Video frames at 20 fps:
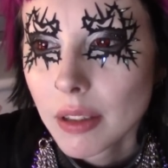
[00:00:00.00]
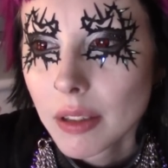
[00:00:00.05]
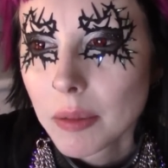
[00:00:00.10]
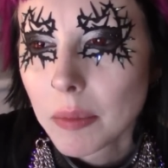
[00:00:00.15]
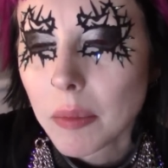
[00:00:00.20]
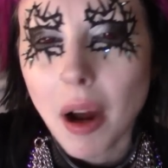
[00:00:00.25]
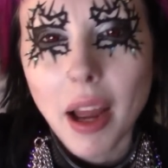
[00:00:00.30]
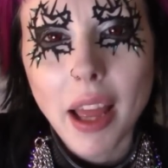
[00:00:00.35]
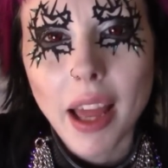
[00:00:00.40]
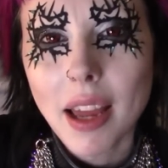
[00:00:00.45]

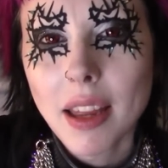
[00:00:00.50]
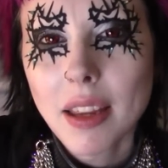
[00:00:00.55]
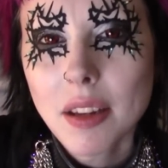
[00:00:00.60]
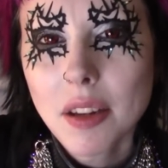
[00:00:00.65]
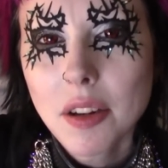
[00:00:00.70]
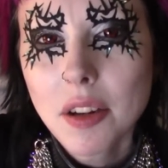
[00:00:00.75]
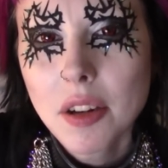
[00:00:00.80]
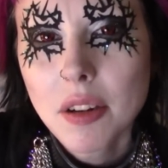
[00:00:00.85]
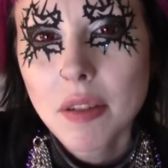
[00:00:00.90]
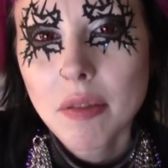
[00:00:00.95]
my
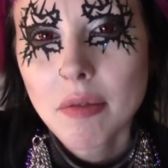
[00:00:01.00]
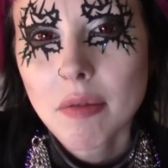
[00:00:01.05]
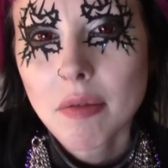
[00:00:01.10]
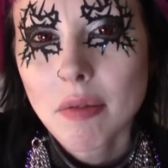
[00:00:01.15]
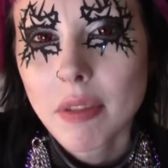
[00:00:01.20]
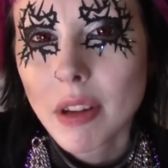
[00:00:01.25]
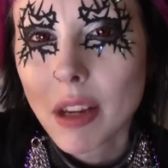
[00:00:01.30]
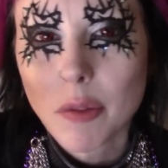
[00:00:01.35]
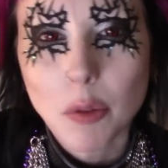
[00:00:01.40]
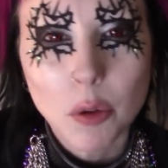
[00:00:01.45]
age,
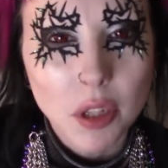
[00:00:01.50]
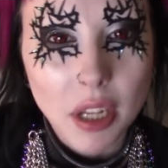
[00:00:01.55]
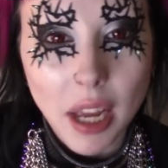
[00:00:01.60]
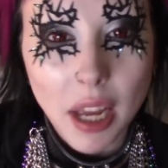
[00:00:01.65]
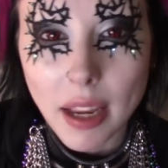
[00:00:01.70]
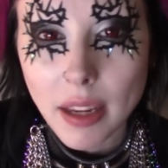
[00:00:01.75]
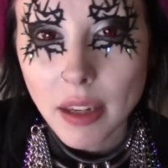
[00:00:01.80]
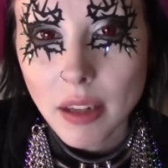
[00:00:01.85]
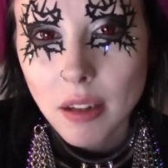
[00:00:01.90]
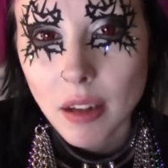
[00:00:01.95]
give or
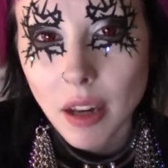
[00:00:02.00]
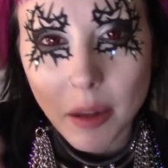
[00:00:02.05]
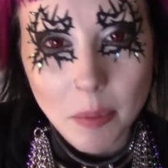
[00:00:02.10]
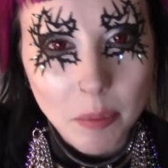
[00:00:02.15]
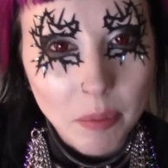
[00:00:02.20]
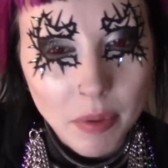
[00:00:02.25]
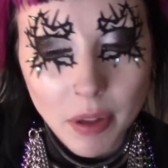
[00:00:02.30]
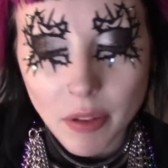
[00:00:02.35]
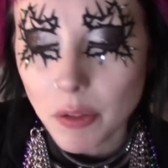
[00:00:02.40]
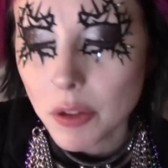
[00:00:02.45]
take,
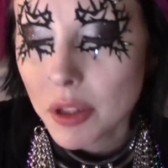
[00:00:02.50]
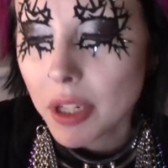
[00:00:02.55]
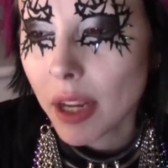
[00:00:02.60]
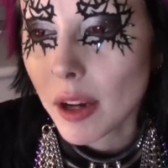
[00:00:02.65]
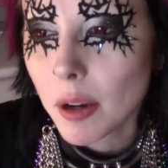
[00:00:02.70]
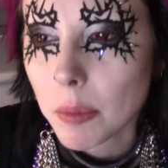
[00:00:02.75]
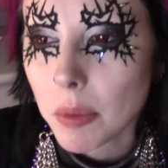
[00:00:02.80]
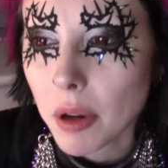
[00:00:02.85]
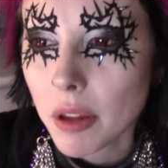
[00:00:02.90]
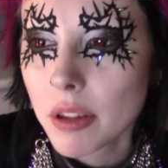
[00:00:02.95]
like give or
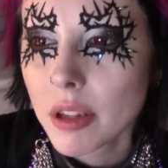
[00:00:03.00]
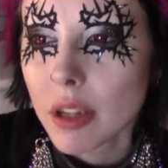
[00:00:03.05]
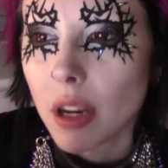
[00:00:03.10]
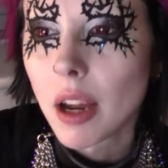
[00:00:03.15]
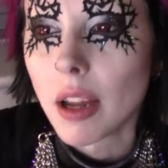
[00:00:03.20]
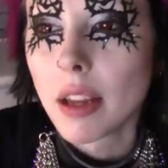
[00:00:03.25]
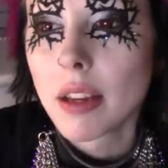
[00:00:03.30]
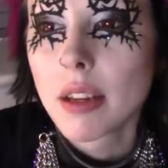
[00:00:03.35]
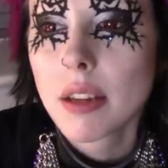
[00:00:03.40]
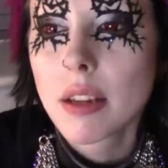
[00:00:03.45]
take on both
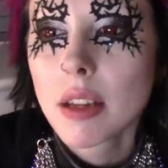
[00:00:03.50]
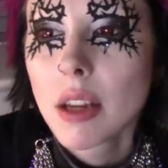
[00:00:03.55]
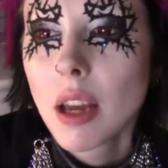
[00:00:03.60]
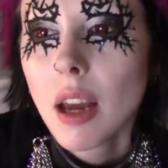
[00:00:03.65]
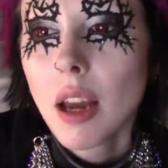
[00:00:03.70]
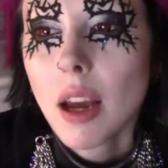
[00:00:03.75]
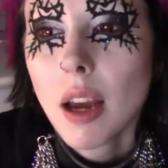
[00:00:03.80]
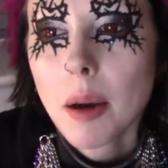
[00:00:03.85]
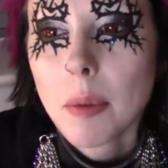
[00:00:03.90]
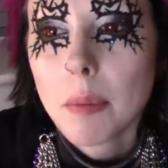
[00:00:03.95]
sides,
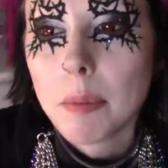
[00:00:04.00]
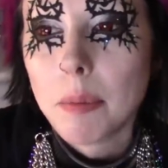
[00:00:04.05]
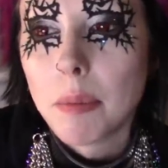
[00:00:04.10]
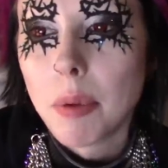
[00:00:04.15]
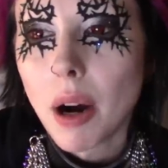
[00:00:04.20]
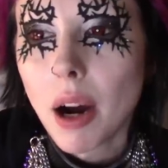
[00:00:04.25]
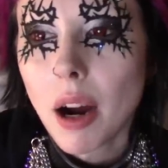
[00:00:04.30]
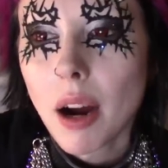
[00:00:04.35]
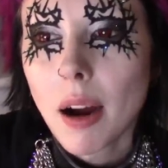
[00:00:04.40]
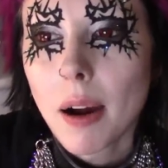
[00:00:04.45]

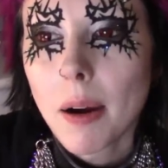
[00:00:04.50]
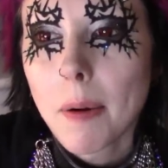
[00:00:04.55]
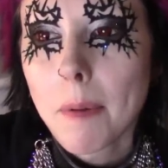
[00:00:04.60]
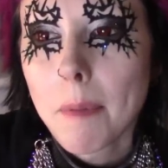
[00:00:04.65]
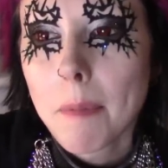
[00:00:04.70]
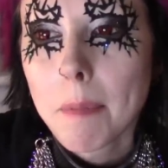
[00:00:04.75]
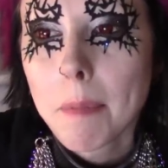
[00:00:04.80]
but